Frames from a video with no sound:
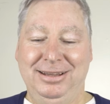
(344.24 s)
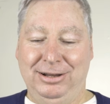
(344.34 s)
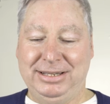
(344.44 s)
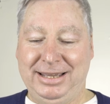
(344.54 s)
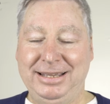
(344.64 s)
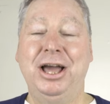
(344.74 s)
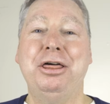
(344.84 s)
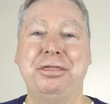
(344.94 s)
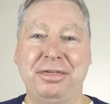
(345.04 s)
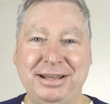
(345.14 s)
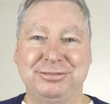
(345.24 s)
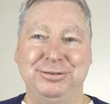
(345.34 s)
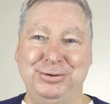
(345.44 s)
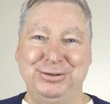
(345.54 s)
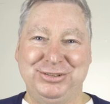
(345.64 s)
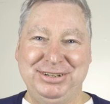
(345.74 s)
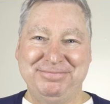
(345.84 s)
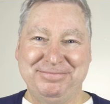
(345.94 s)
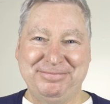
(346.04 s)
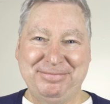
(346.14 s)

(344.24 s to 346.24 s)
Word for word: Okay, thanks for watching.